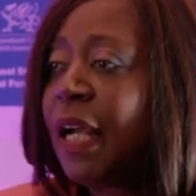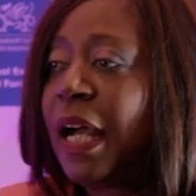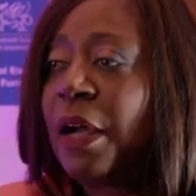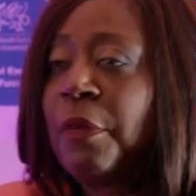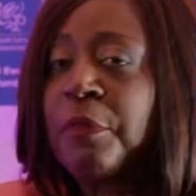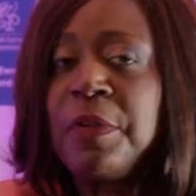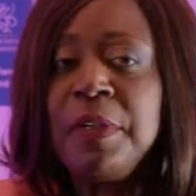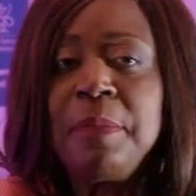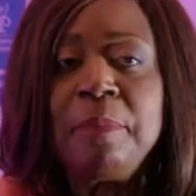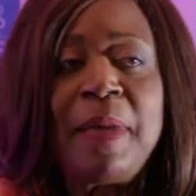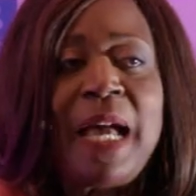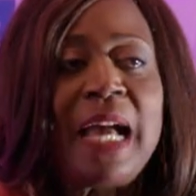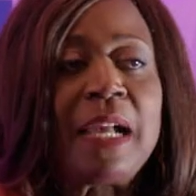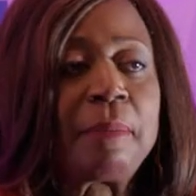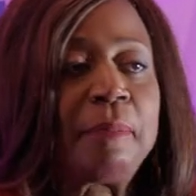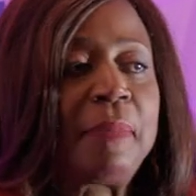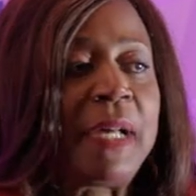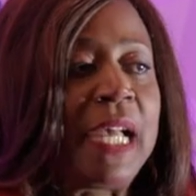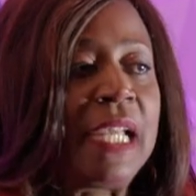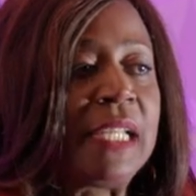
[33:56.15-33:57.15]
and we
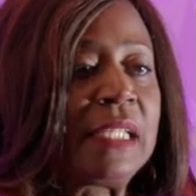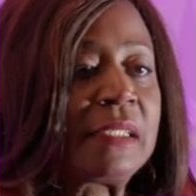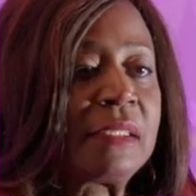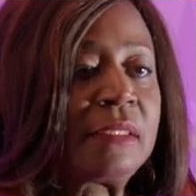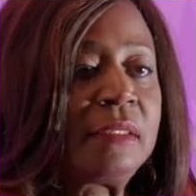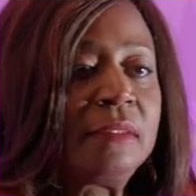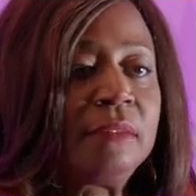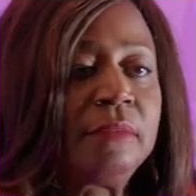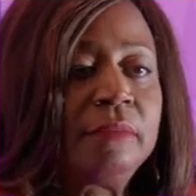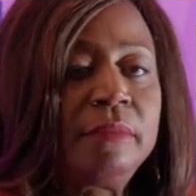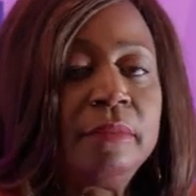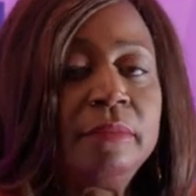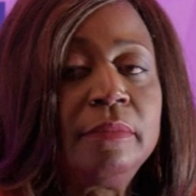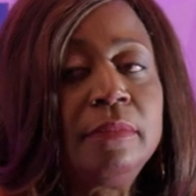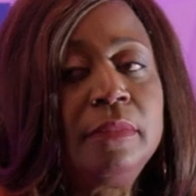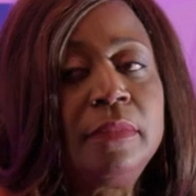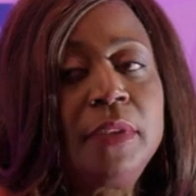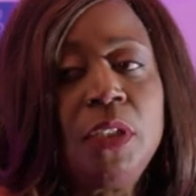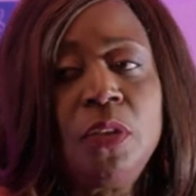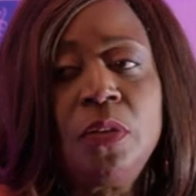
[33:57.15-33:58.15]
backbite.
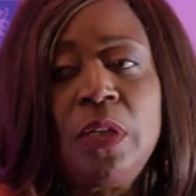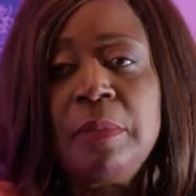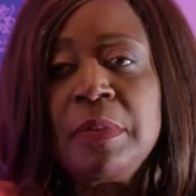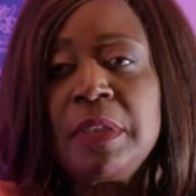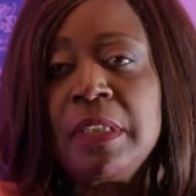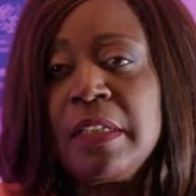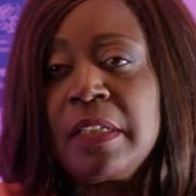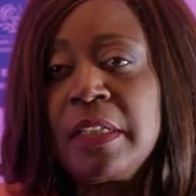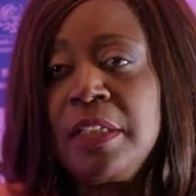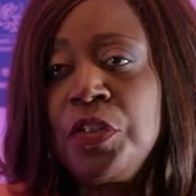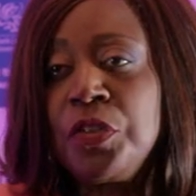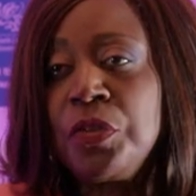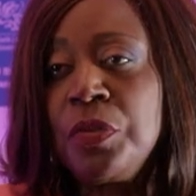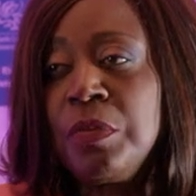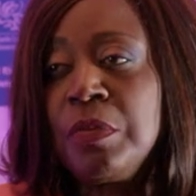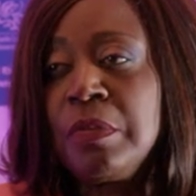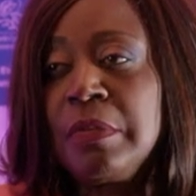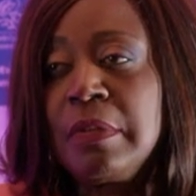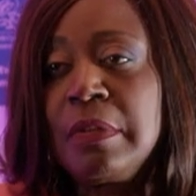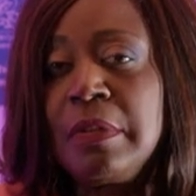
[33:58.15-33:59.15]
You know I'm talking
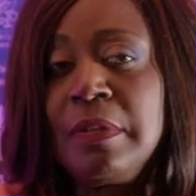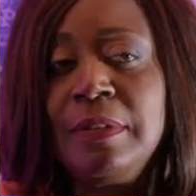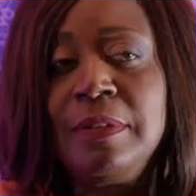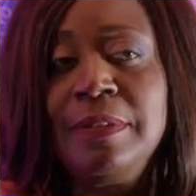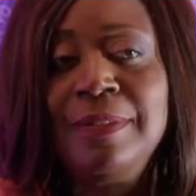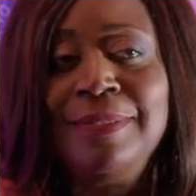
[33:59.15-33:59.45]
truth.